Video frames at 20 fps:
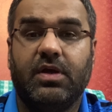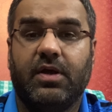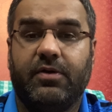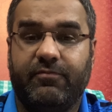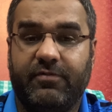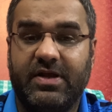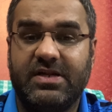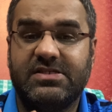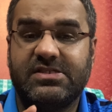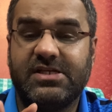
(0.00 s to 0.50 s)

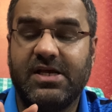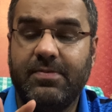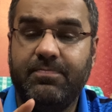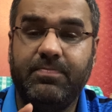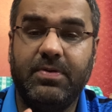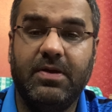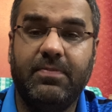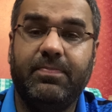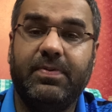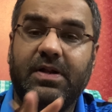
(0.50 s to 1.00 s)
When say
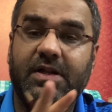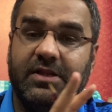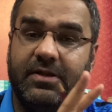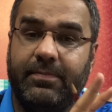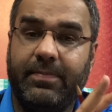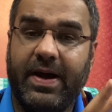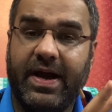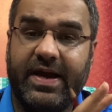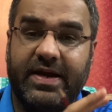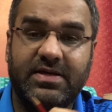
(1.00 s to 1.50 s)
people, the
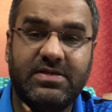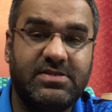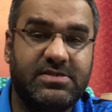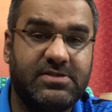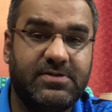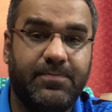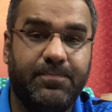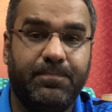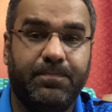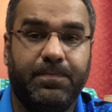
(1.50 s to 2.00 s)

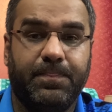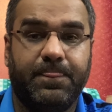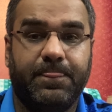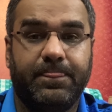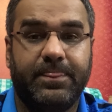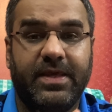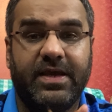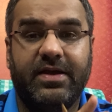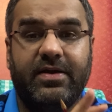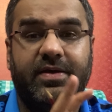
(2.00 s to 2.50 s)
banks,
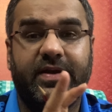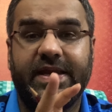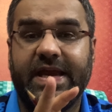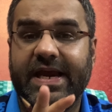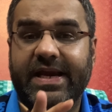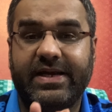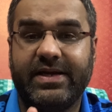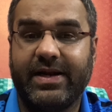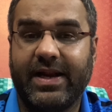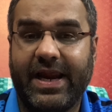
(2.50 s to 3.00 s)
they
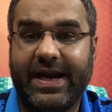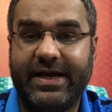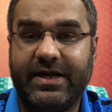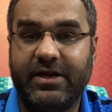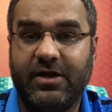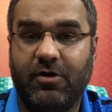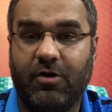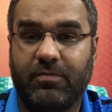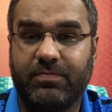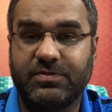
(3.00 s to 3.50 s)
create
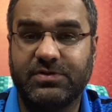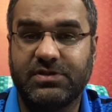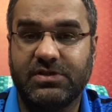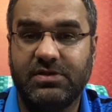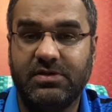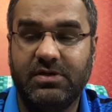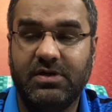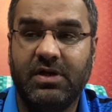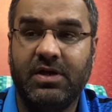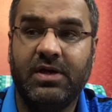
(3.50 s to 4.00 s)
clientele
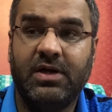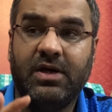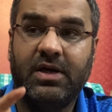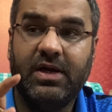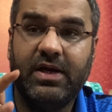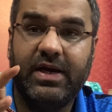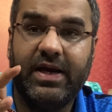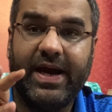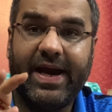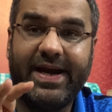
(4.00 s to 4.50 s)
option
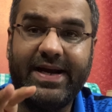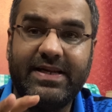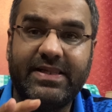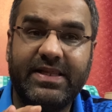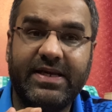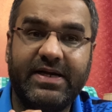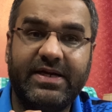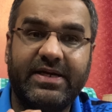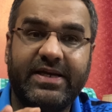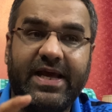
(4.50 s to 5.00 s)
and
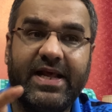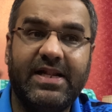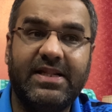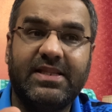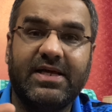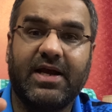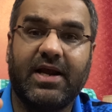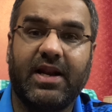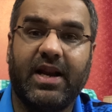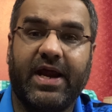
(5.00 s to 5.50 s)
they tell
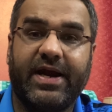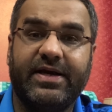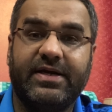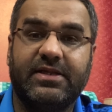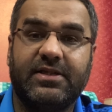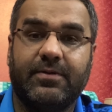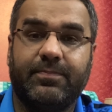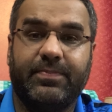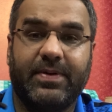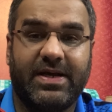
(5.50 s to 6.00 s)
the client
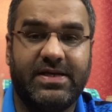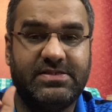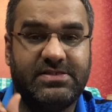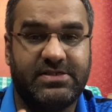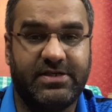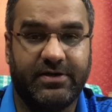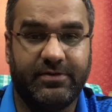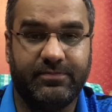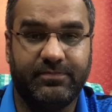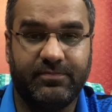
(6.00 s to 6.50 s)
the
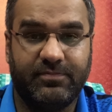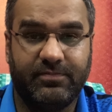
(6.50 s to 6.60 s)
pricing.